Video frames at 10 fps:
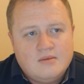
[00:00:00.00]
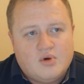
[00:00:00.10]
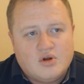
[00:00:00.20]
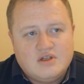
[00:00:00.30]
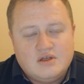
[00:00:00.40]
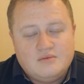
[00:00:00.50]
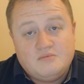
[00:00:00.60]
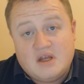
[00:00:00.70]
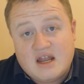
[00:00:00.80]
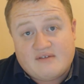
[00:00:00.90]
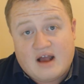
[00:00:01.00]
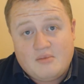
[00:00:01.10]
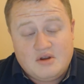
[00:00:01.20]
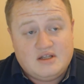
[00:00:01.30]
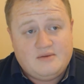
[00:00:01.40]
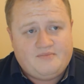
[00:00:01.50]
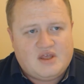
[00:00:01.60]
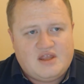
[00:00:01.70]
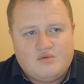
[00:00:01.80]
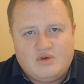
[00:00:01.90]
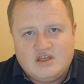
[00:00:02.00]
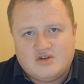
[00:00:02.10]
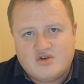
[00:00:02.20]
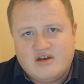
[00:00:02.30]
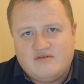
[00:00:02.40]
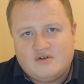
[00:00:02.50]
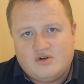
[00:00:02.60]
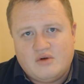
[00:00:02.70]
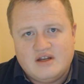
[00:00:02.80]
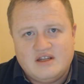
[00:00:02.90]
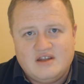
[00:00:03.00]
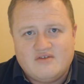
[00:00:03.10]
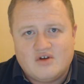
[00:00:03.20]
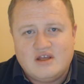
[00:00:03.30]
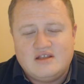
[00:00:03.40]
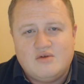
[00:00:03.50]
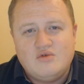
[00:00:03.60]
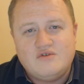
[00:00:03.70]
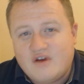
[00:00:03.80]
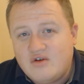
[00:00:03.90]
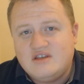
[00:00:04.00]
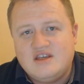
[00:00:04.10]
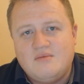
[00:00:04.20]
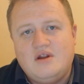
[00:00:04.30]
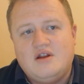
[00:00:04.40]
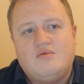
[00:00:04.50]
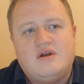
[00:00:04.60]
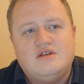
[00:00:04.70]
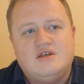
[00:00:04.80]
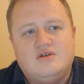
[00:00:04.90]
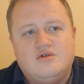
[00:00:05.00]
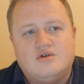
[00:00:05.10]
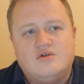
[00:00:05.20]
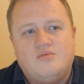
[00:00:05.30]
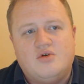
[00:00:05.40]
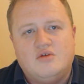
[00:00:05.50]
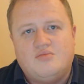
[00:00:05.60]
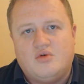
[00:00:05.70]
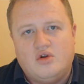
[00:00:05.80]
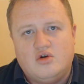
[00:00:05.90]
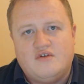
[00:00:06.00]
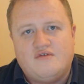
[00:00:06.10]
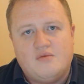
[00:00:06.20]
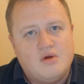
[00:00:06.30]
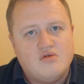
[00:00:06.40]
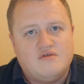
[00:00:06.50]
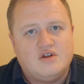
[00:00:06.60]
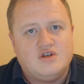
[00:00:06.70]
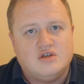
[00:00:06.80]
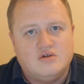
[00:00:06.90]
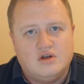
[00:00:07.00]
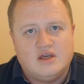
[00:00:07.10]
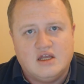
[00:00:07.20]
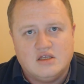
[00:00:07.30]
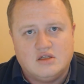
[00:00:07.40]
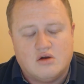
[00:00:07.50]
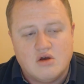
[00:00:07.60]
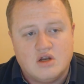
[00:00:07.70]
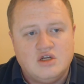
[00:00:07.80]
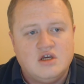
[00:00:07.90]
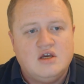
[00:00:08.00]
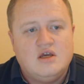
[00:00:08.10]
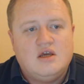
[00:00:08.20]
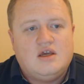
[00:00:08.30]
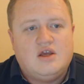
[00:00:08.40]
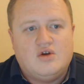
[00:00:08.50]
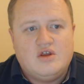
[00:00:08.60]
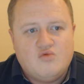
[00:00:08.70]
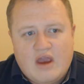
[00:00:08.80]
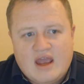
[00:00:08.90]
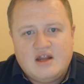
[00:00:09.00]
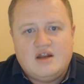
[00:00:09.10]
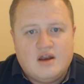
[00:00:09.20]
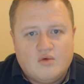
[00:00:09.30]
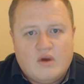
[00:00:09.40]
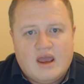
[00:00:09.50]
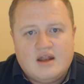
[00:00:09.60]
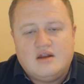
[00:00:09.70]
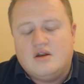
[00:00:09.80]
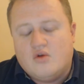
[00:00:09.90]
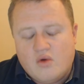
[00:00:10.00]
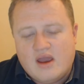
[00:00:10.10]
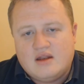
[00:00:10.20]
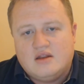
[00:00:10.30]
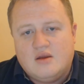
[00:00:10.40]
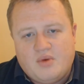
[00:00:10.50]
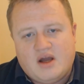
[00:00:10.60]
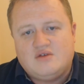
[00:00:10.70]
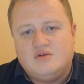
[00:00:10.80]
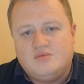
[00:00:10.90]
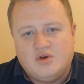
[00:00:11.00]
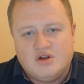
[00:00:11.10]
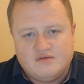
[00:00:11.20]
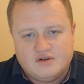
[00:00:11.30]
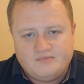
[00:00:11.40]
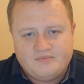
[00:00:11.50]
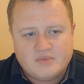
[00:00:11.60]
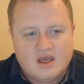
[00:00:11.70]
But it never happened. And then we stride forward, and you've got it. It was very similar to when Sissoko put the ball over for Mitrovic's goal against Norwich. He waited and he waited and he waited, and the pass was beautiful.